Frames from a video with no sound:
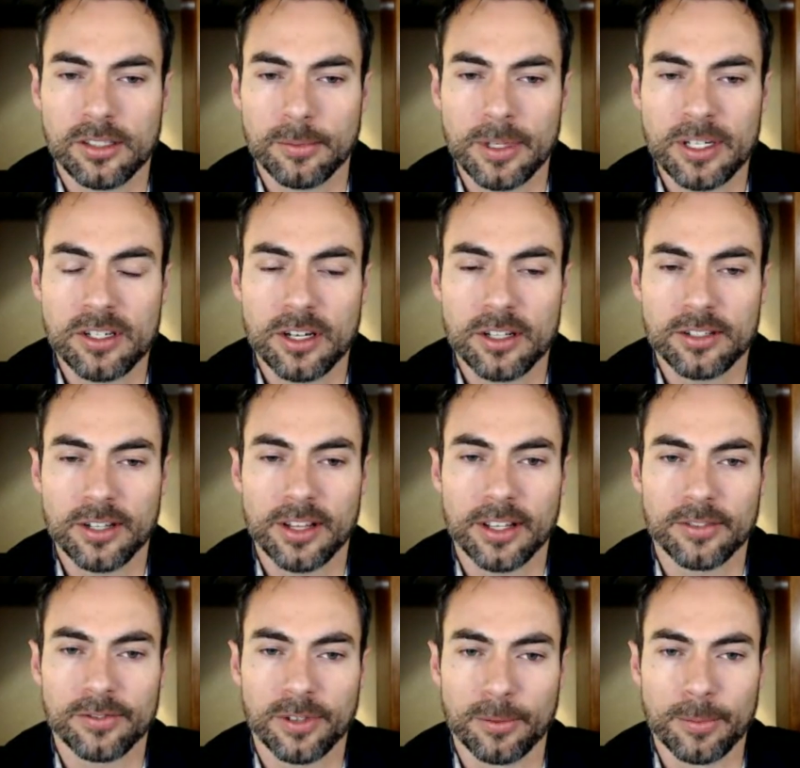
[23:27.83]
so much easier,
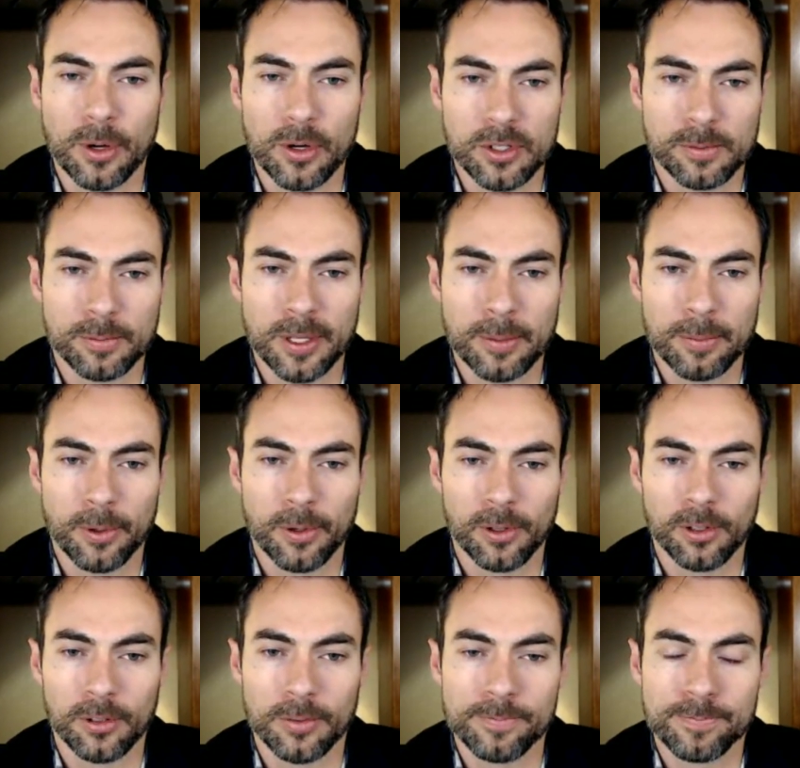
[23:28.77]
I think, for most
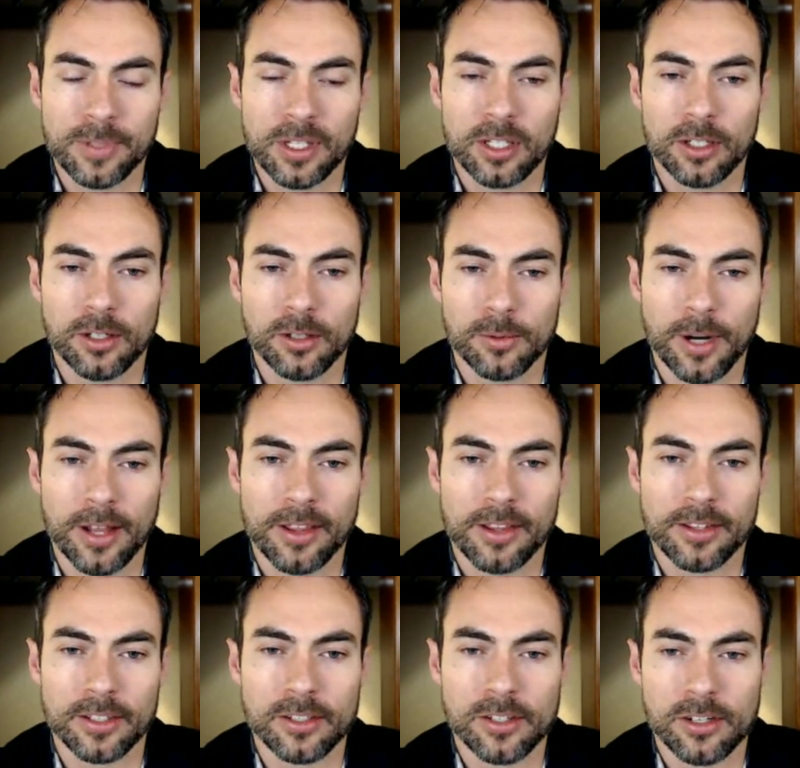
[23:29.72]
people,
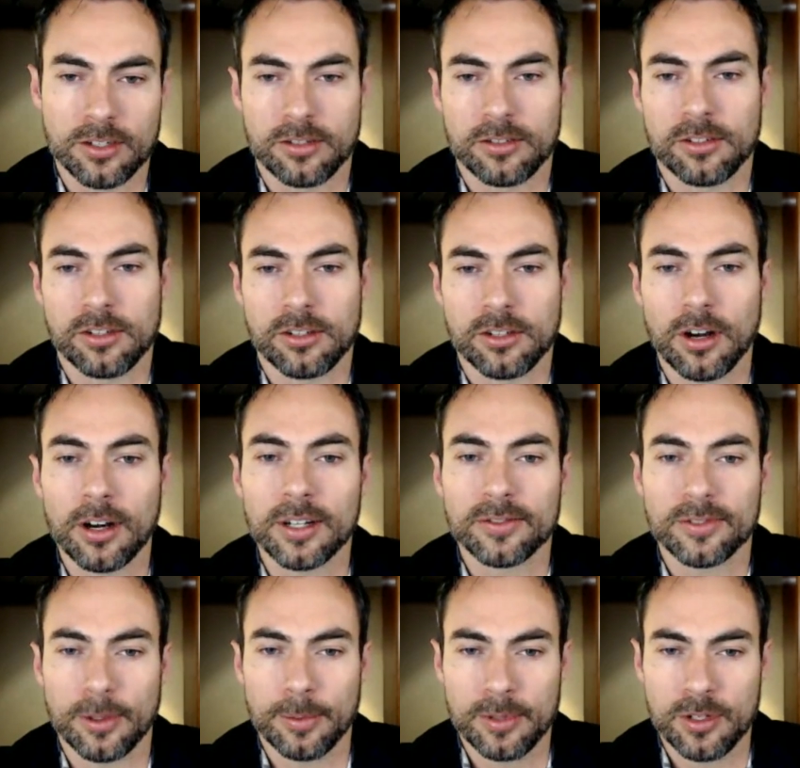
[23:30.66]
rather than just
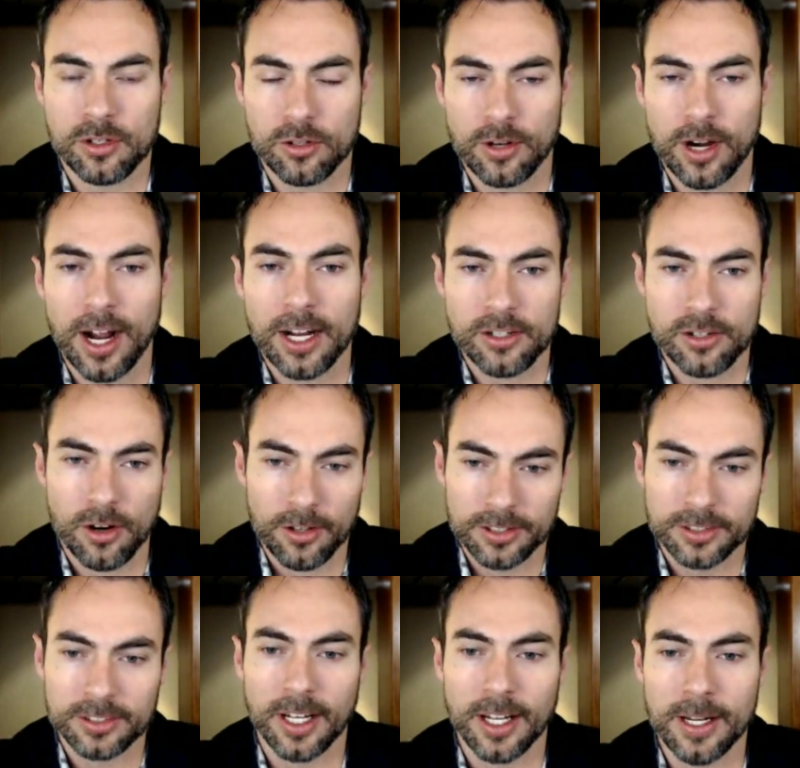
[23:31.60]
starting from scratch
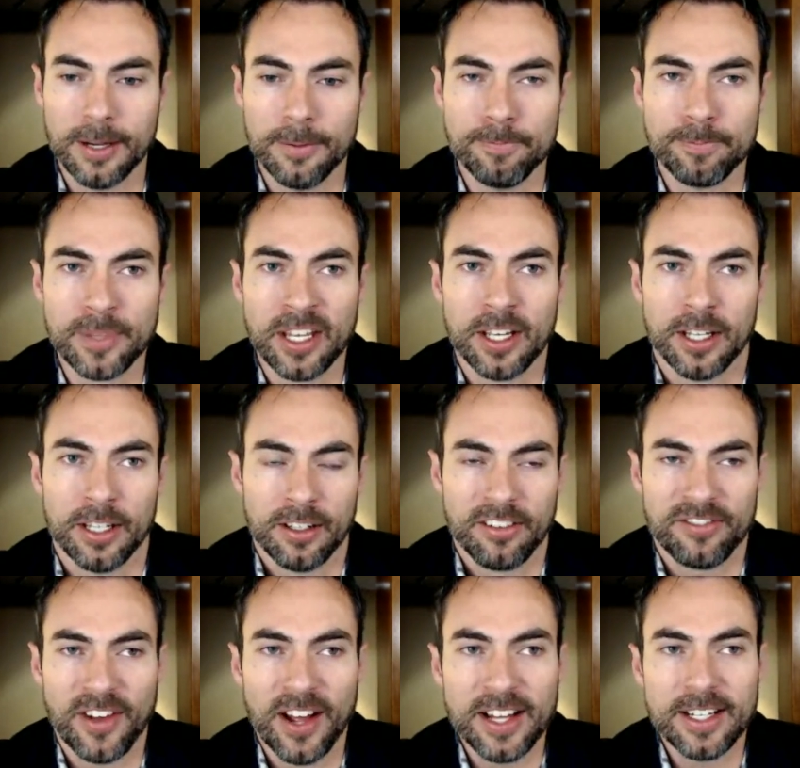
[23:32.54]
all the time,
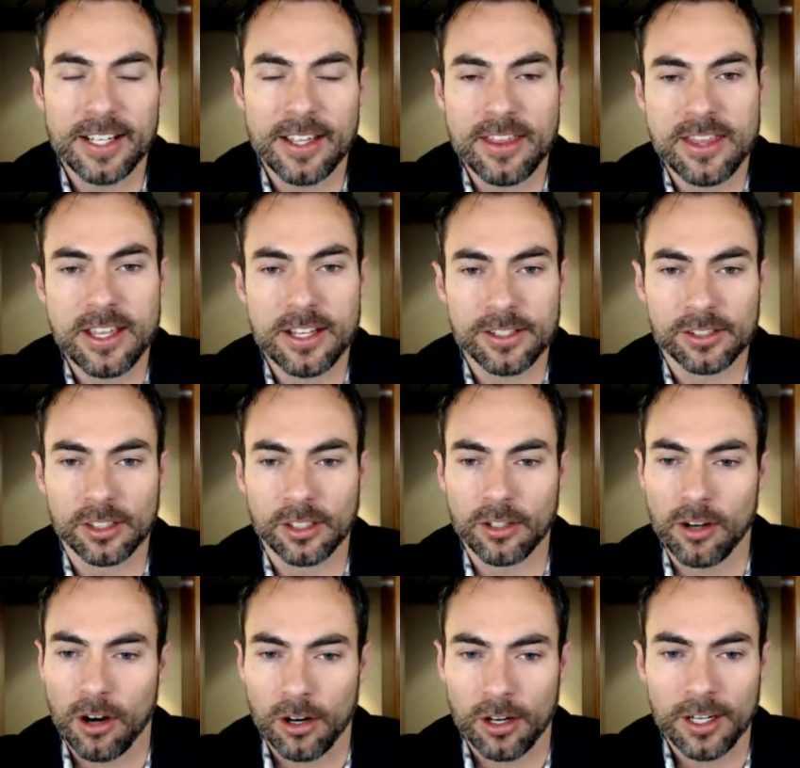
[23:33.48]
finding things
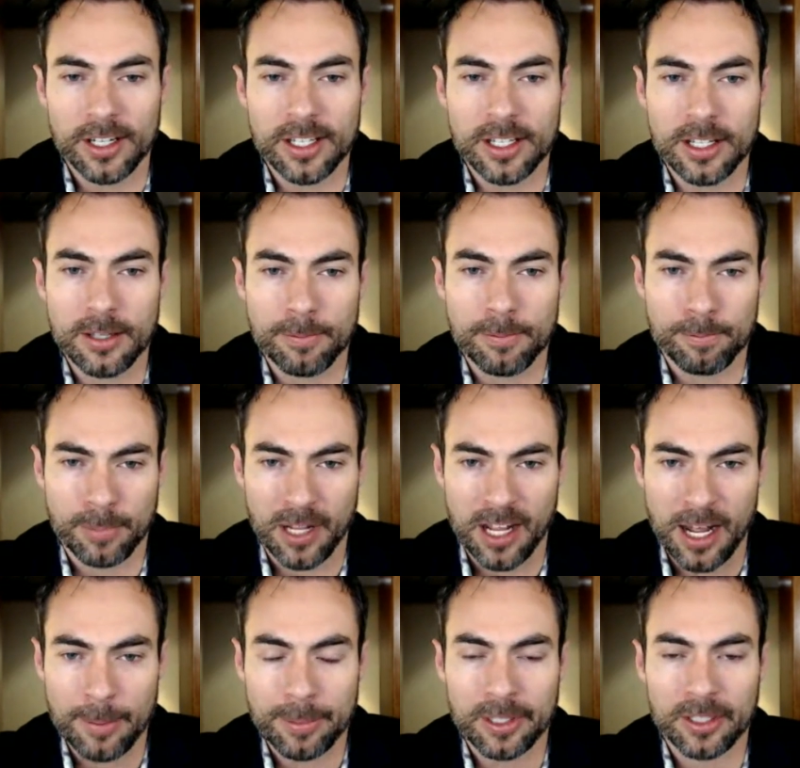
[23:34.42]
that are already
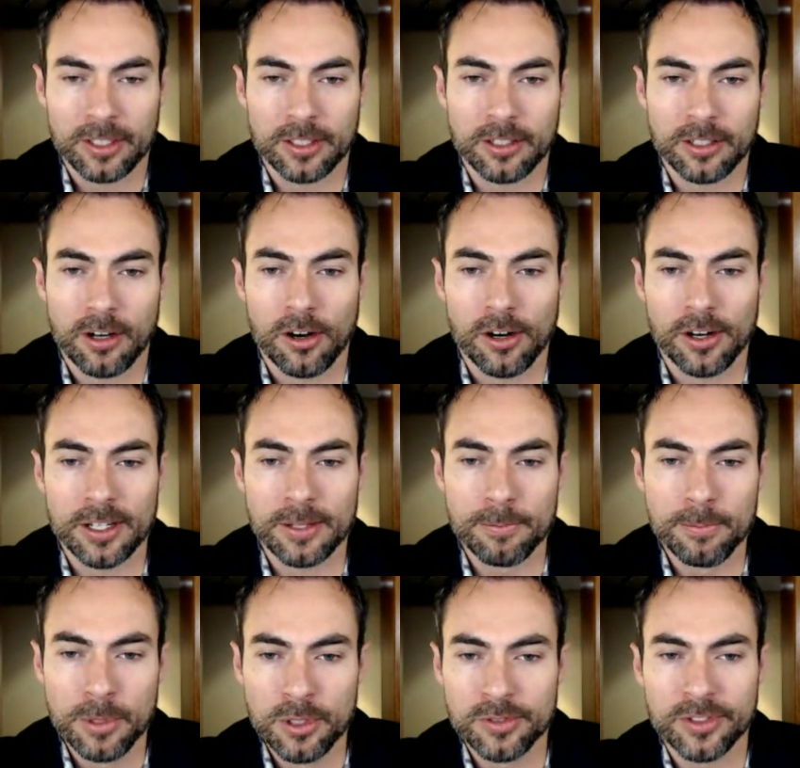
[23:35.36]
popular,
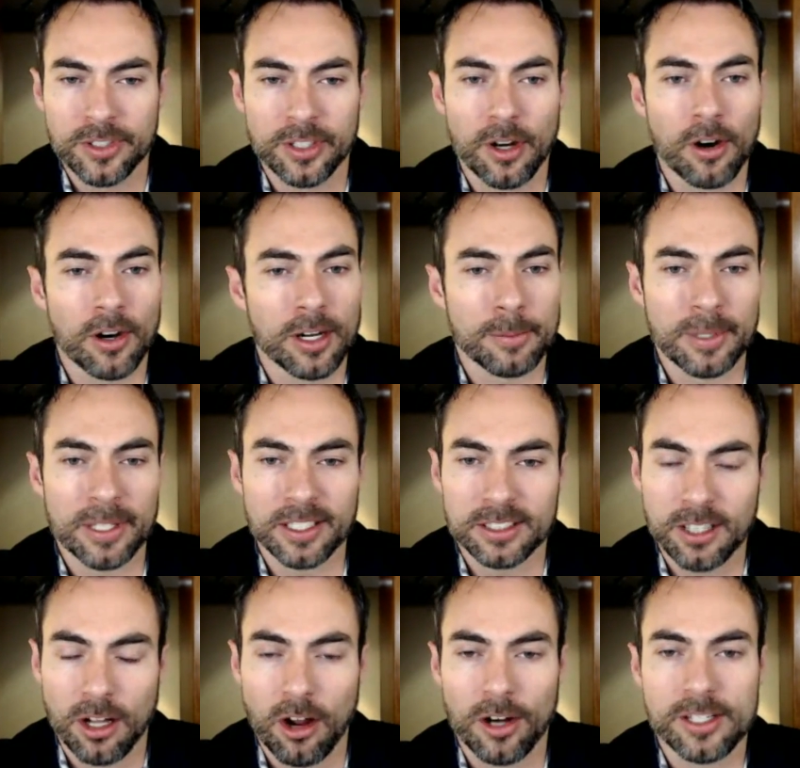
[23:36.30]
already moving, already
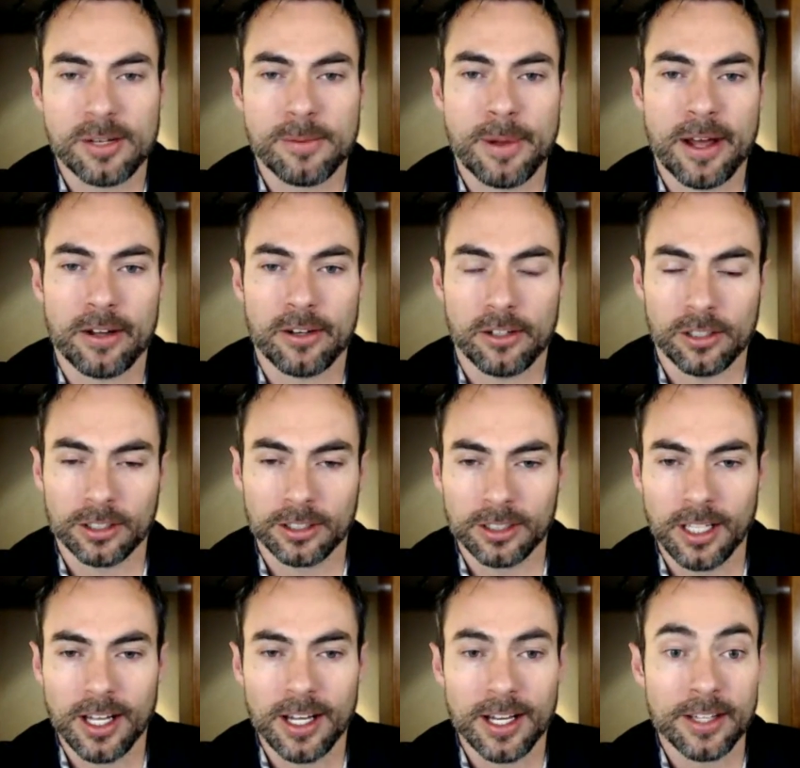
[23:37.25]
being talked about
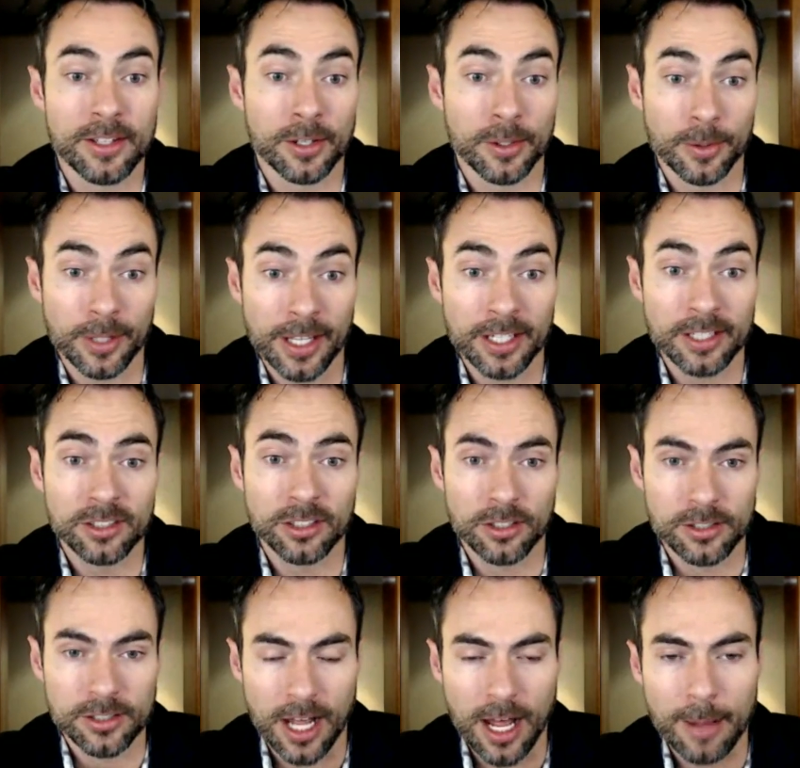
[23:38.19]
online that are related
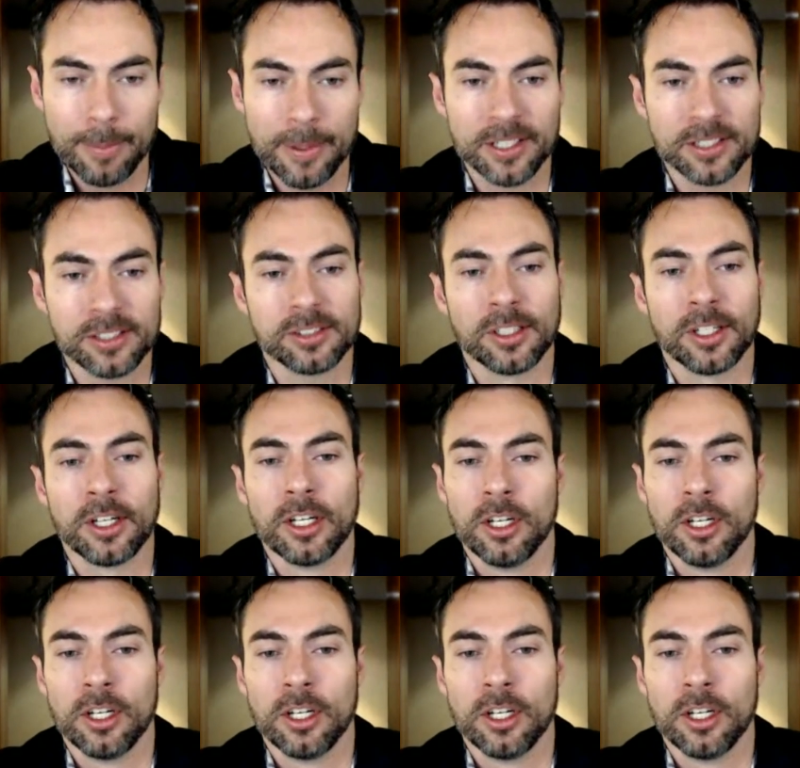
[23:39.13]
to your topics,